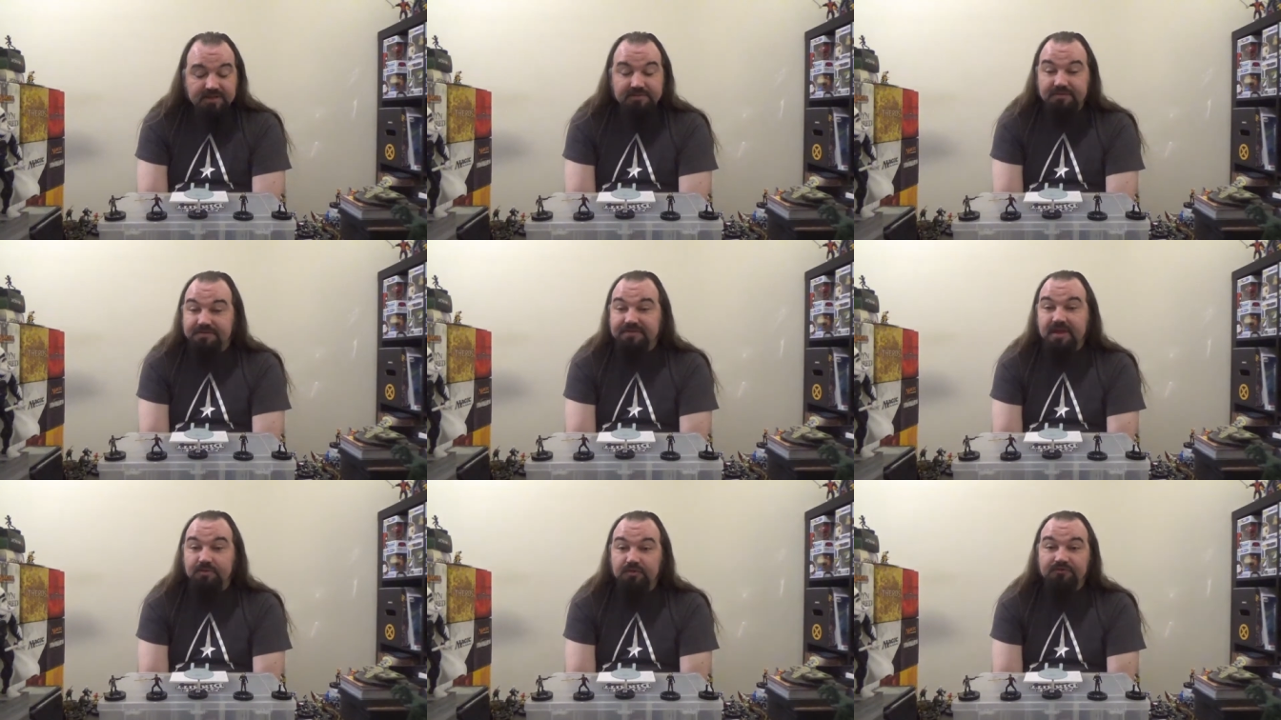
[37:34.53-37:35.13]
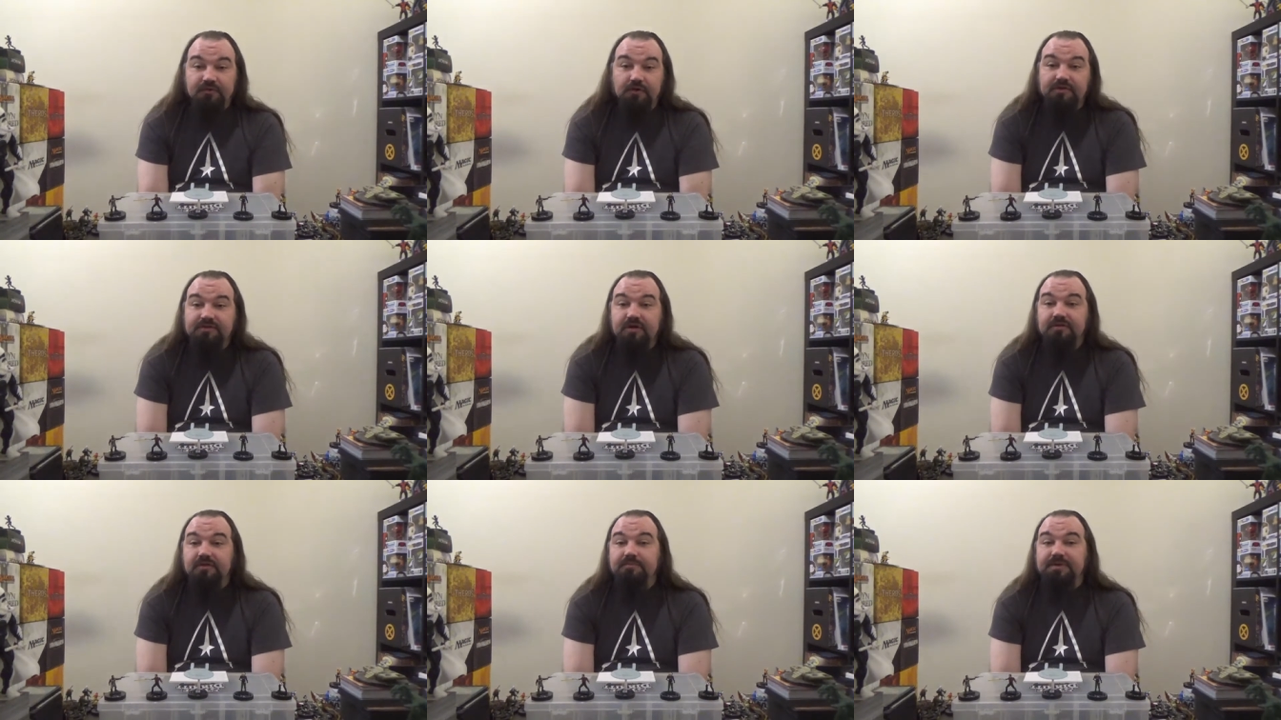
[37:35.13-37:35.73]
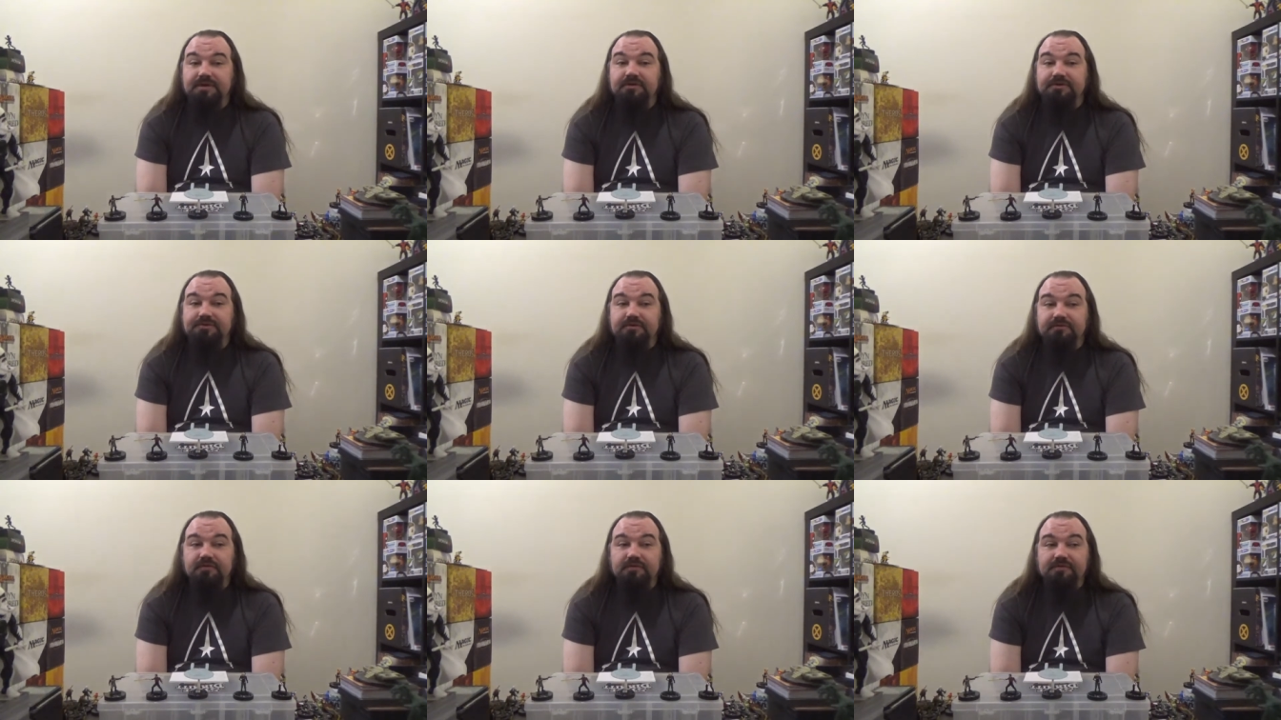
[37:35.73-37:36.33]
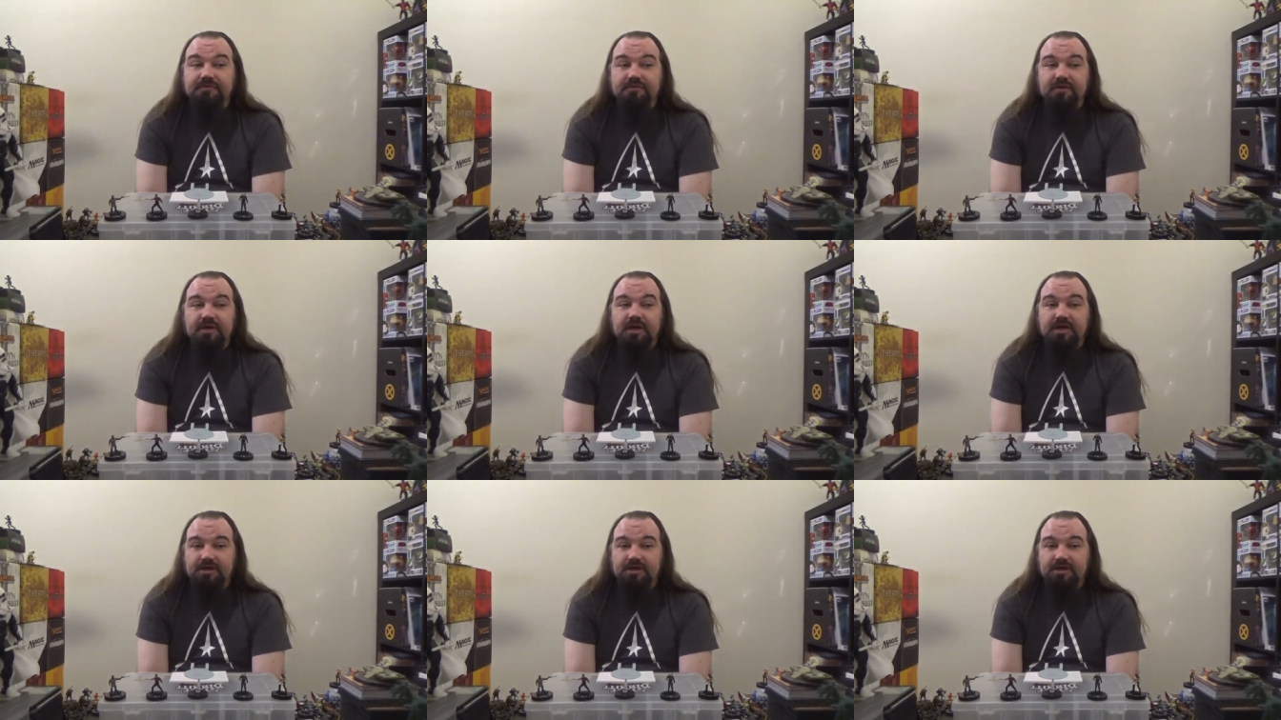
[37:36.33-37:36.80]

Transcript: The set would focus on the Mirror universe.